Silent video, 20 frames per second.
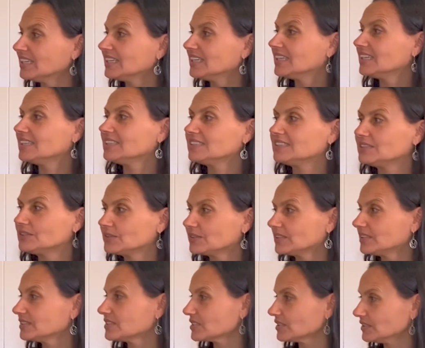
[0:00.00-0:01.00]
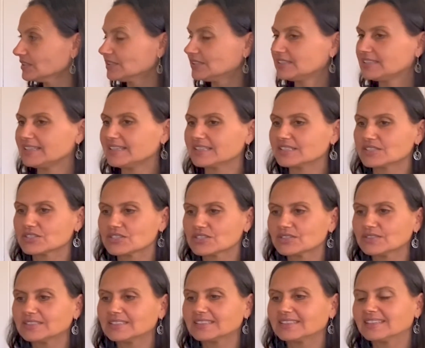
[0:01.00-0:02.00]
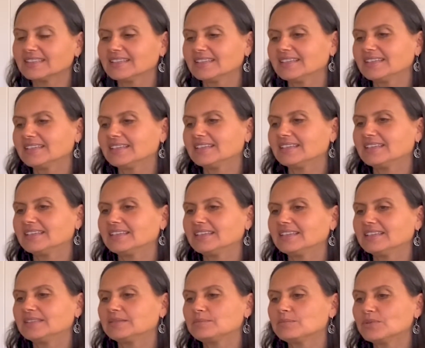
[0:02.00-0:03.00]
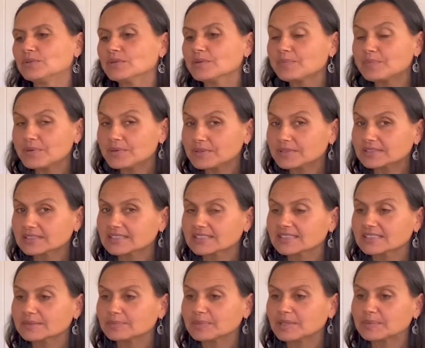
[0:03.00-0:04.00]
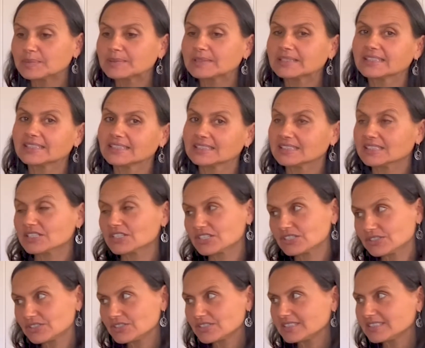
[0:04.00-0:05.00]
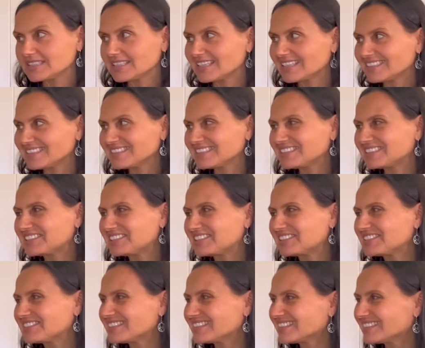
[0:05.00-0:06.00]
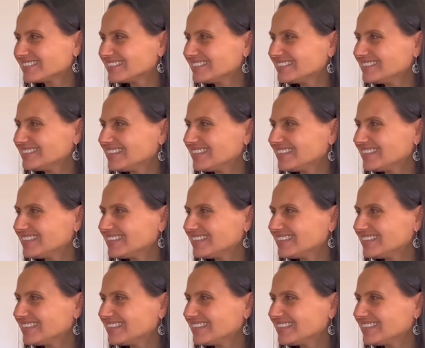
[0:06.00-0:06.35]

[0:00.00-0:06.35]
And they're looking to learn how to do it. And more importantly, people are getting their children's hands in the dirt too.